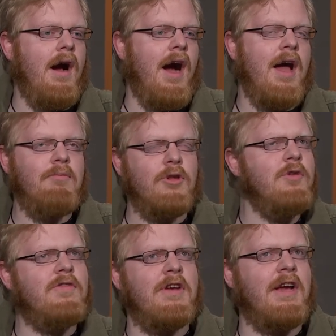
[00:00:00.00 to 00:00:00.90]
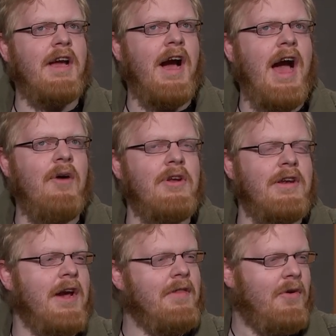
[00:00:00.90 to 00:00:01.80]
I'm losing out
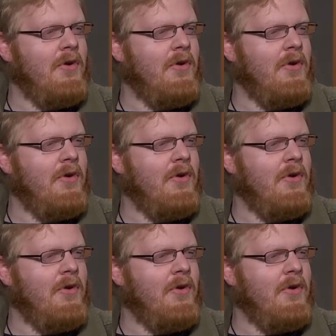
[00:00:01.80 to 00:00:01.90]
in kind of the